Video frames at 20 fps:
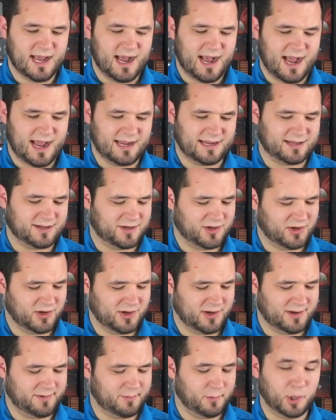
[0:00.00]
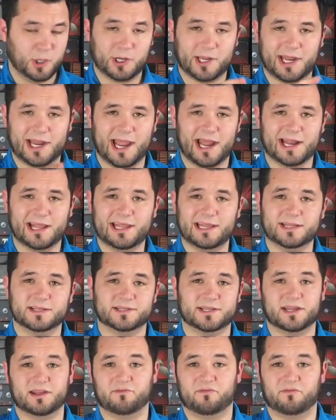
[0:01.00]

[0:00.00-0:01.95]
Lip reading: I could, looking at it easily,